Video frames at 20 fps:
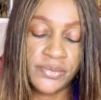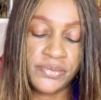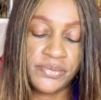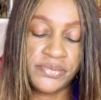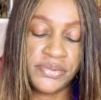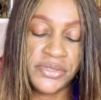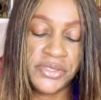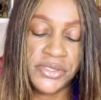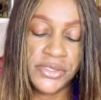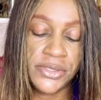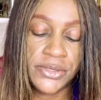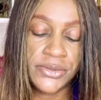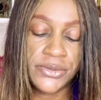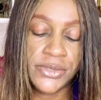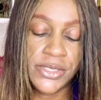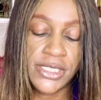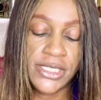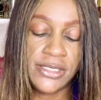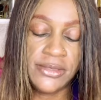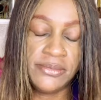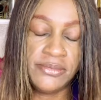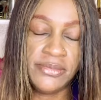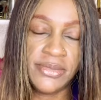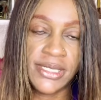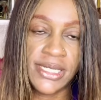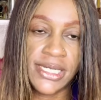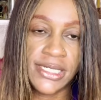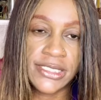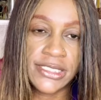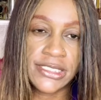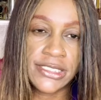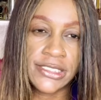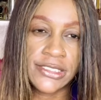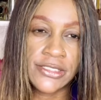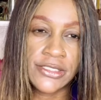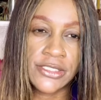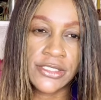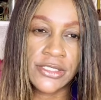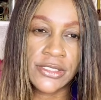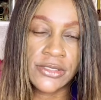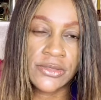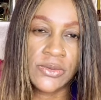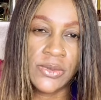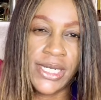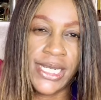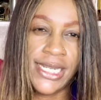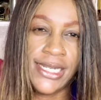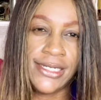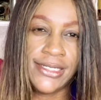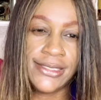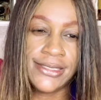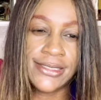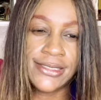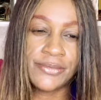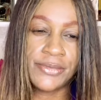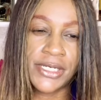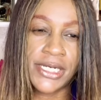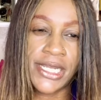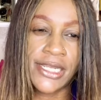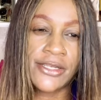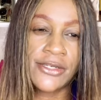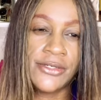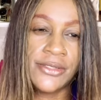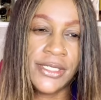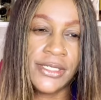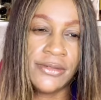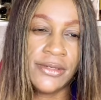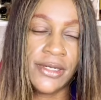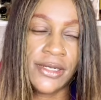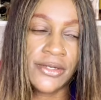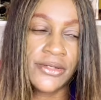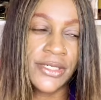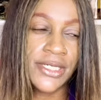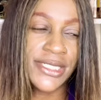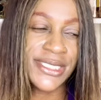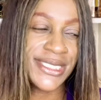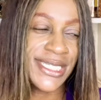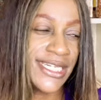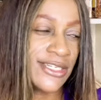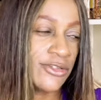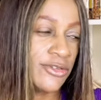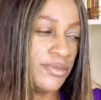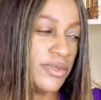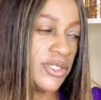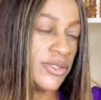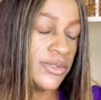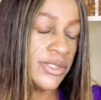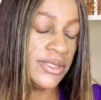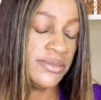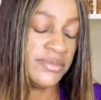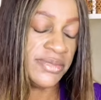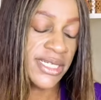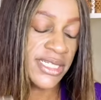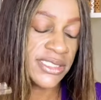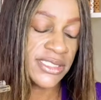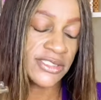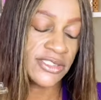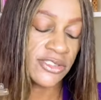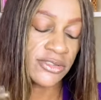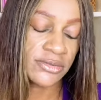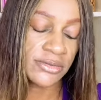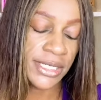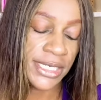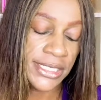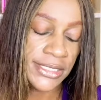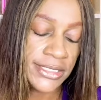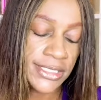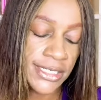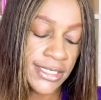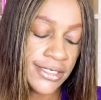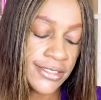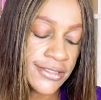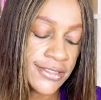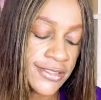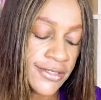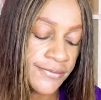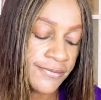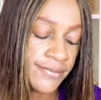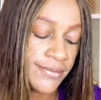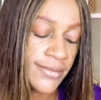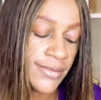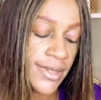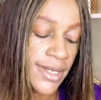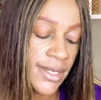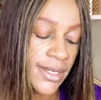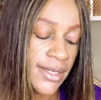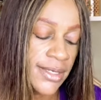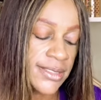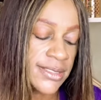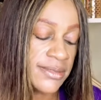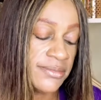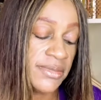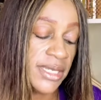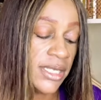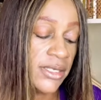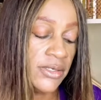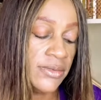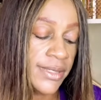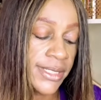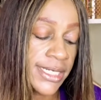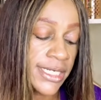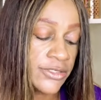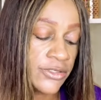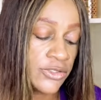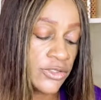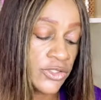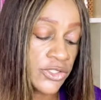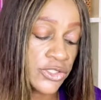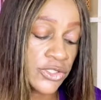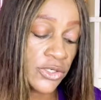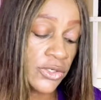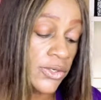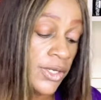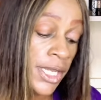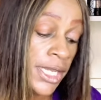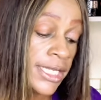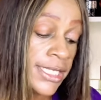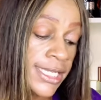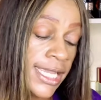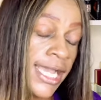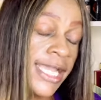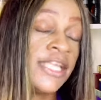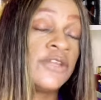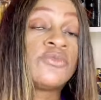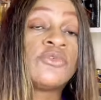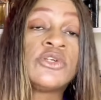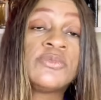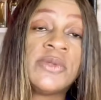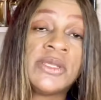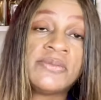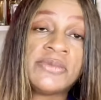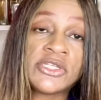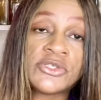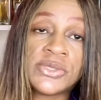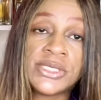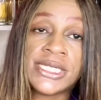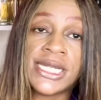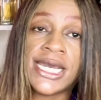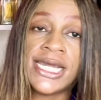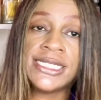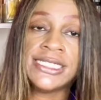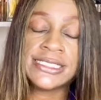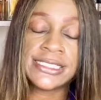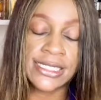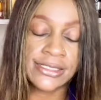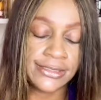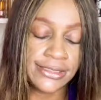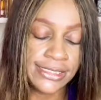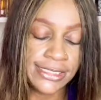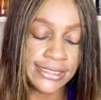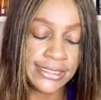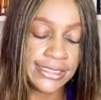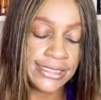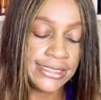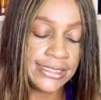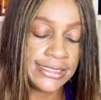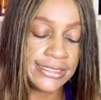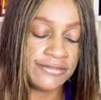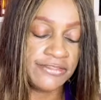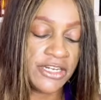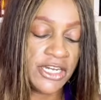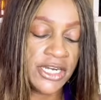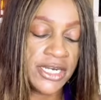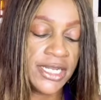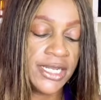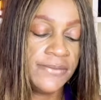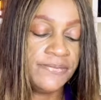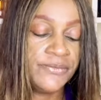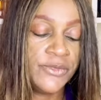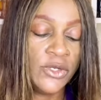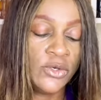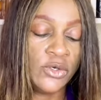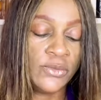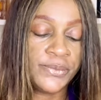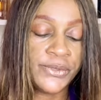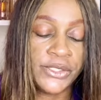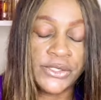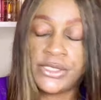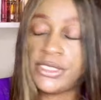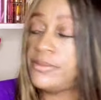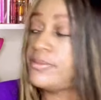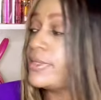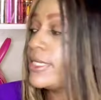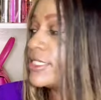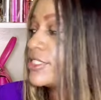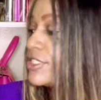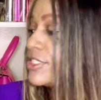peony, blush and suede. But I could have said peony, blush and suede is a male one. I don't know. So yeah, it would be between honeysuckle and divana, or peony, blush